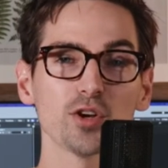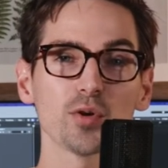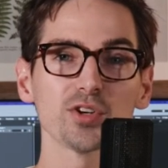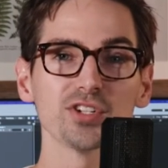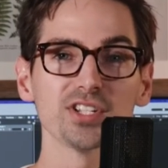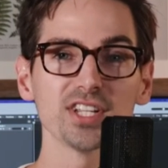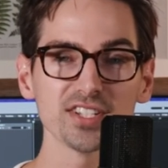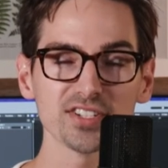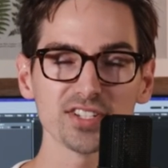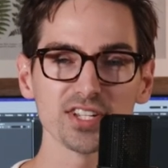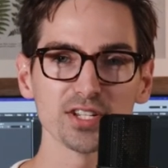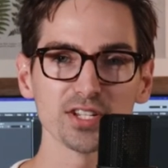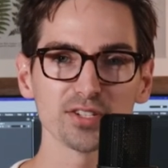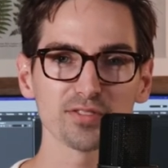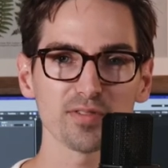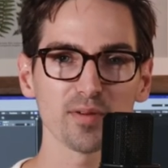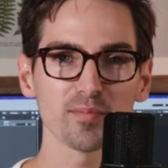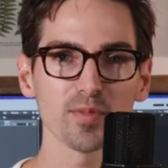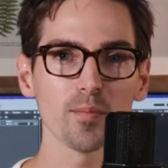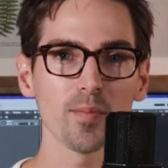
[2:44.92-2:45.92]
your distance
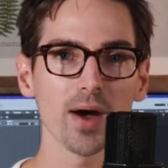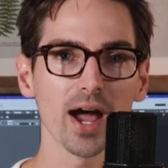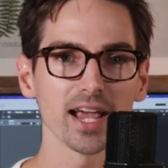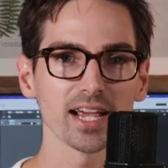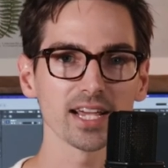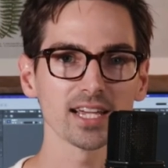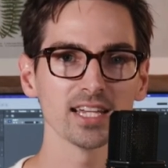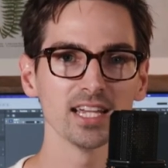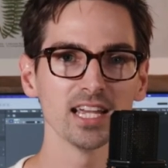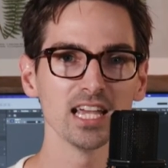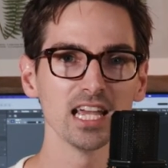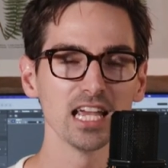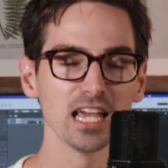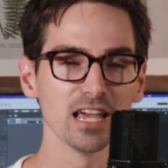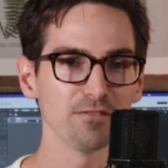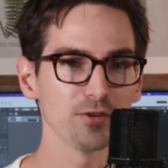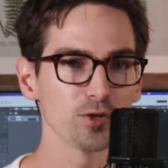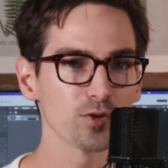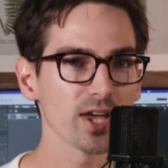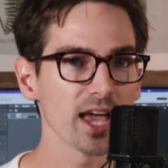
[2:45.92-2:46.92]
from the mic.
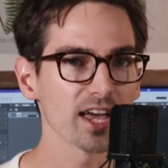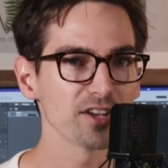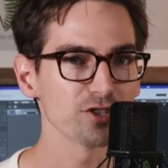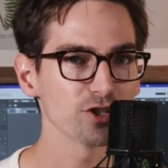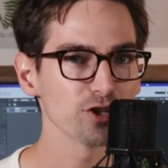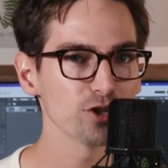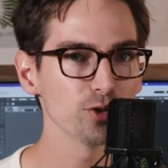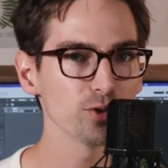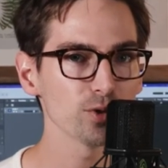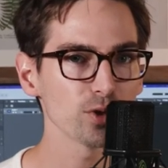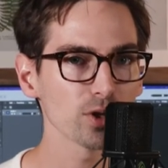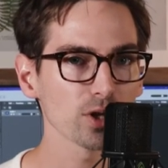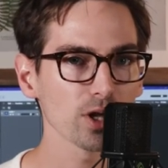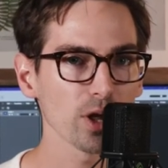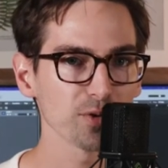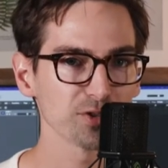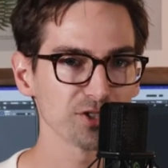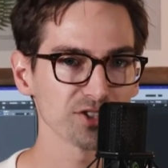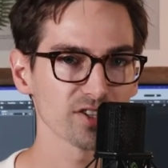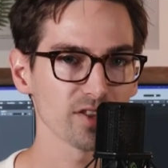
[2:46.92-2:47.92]
If you get too
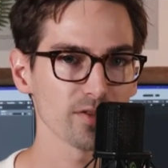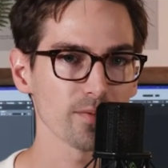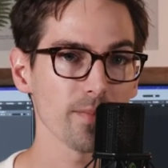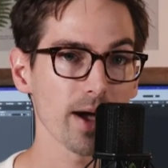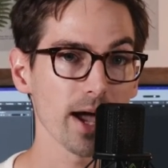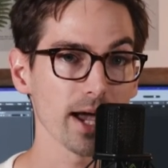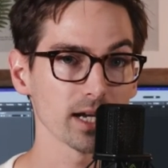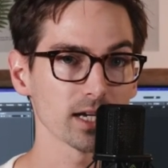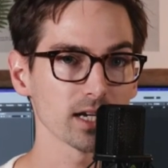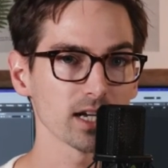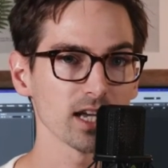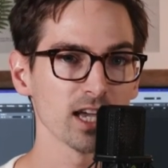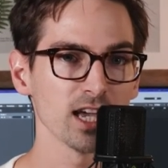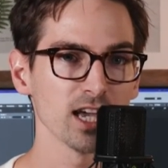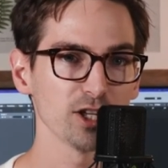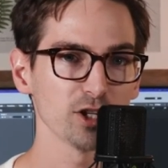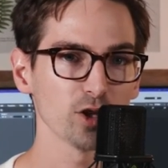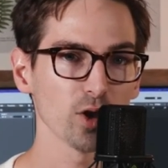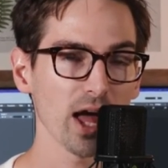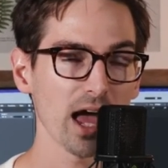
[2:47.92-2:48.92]
close to the mic,
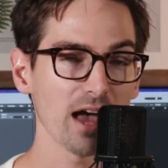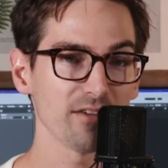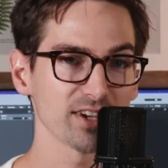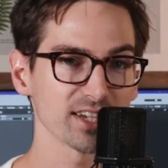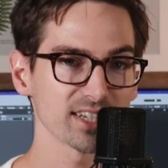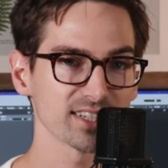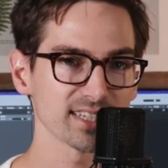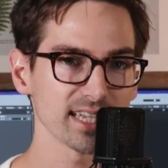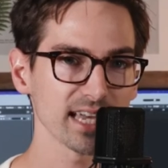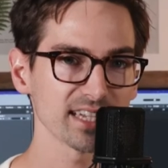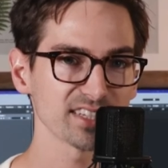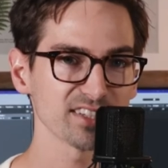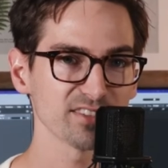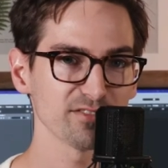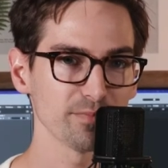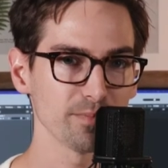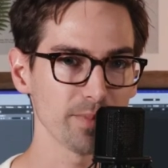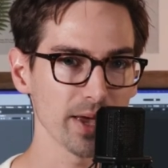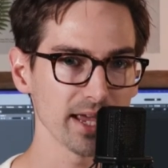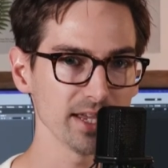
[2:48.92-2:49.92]
you'll have
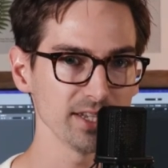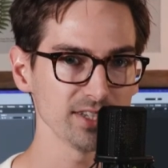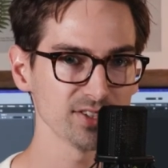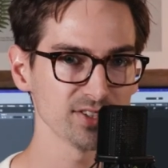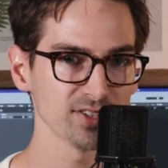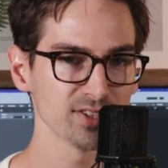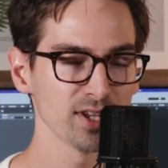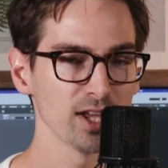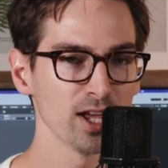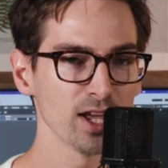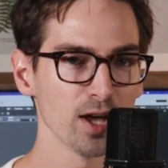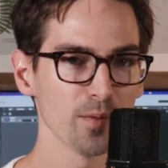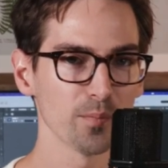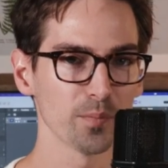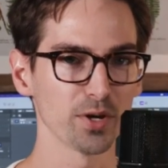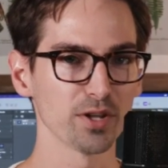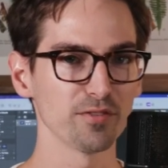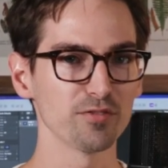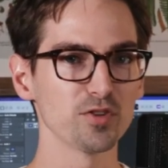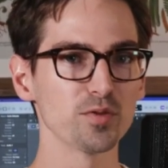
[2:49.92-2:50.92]
excessive bass,
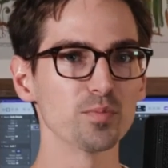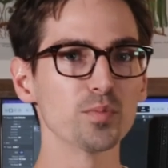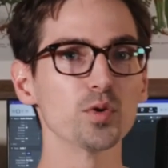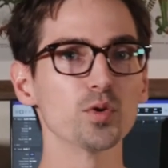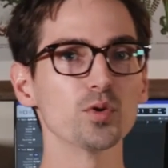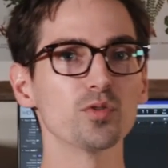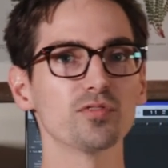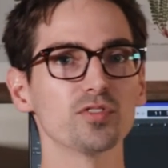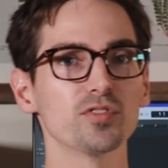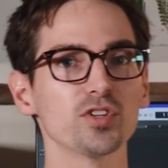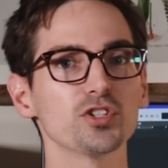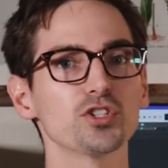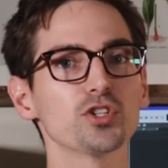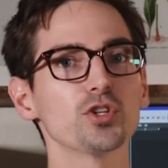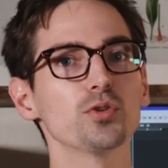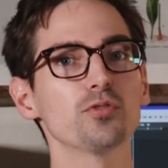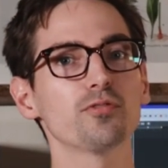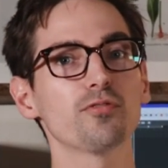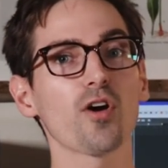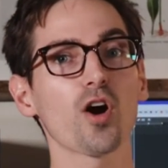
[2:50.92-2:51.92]
but if you move
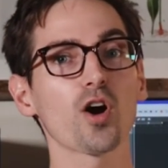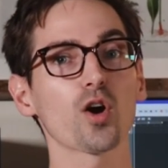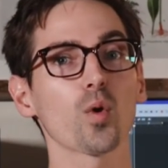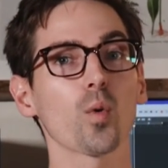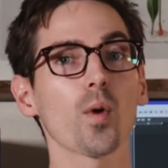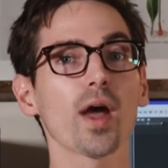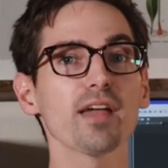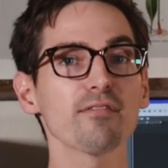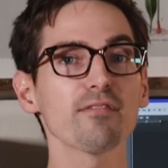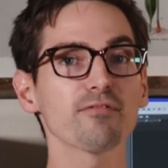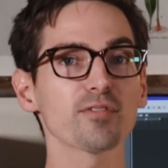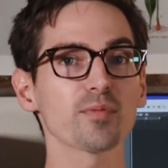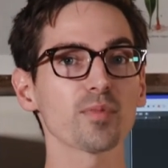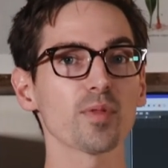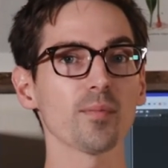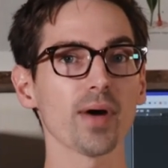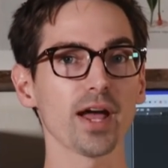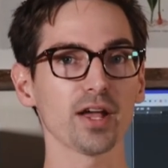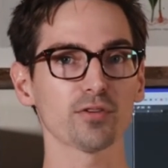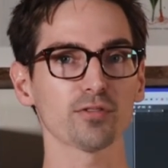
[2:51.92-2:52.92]
too far away from the
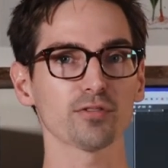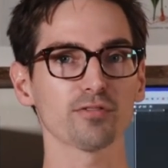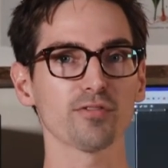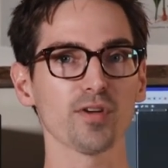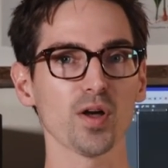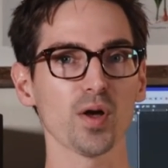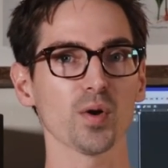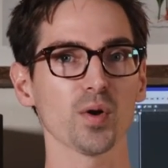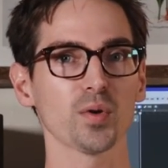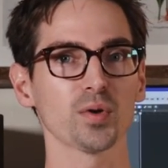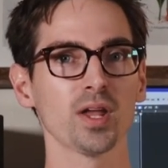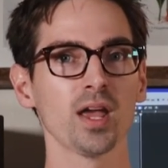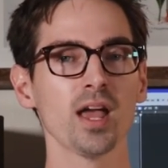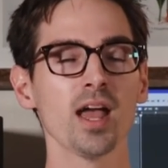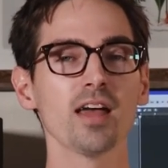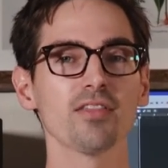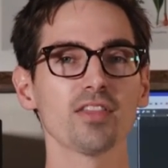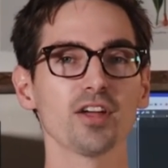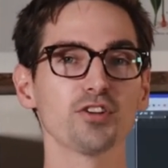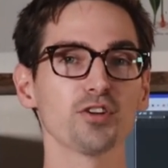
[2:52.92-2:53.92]
microphone,
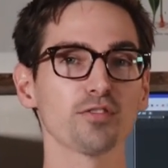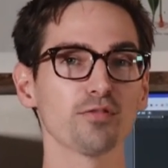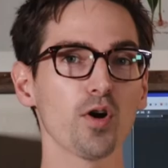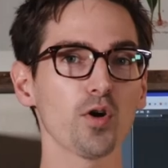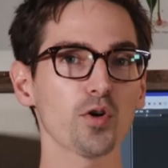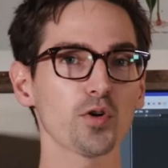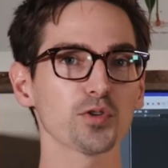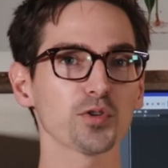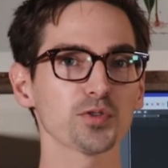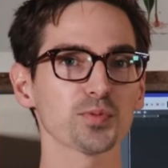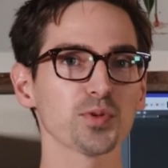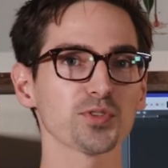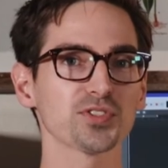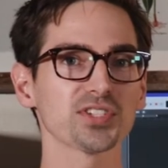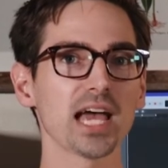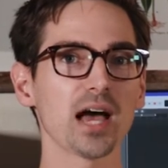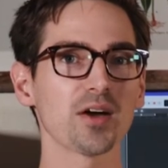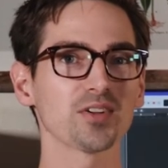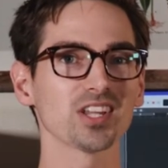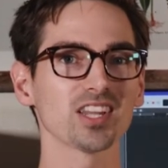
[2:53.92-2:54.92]
then your vocals will
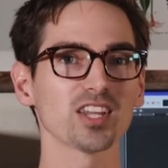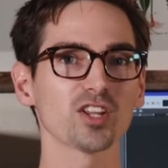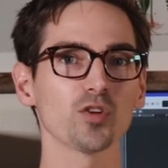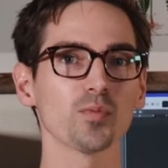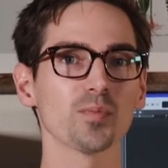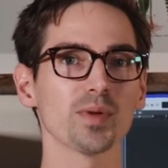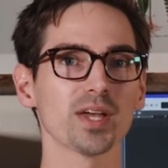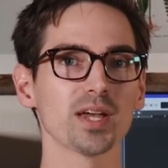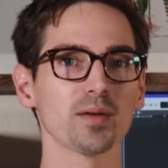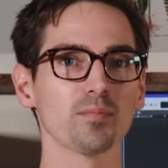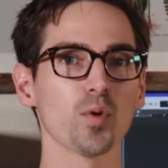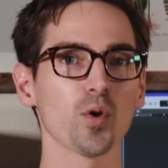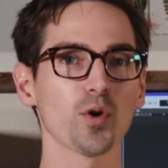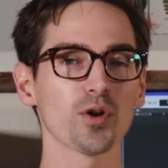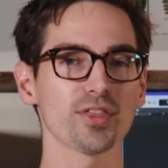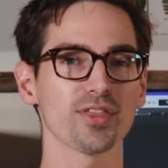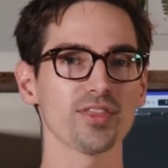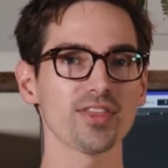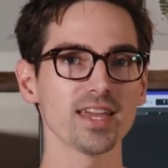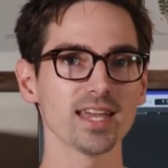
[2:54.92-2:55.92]
sound a little bit more
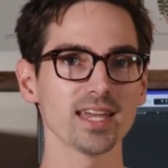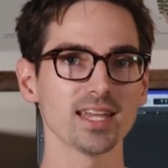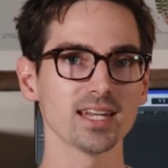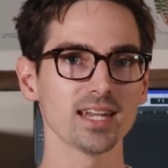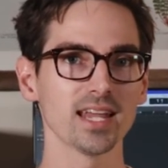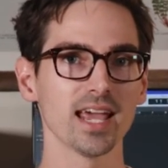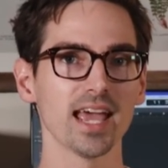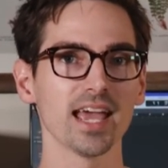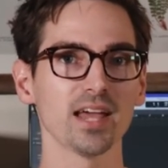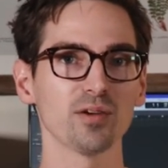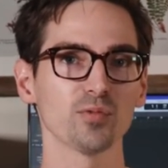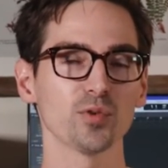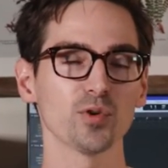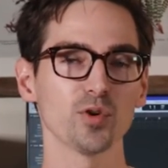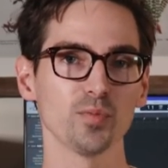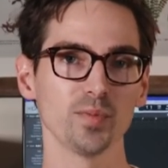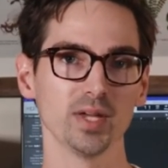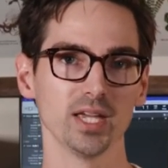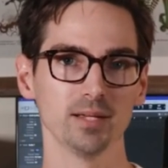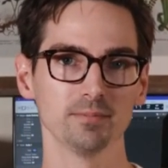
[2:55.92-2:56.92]
thin and
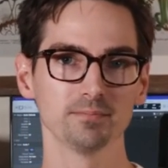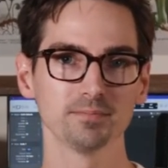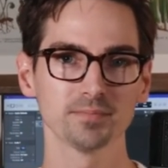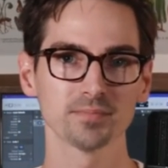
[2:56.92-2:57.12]
roomy.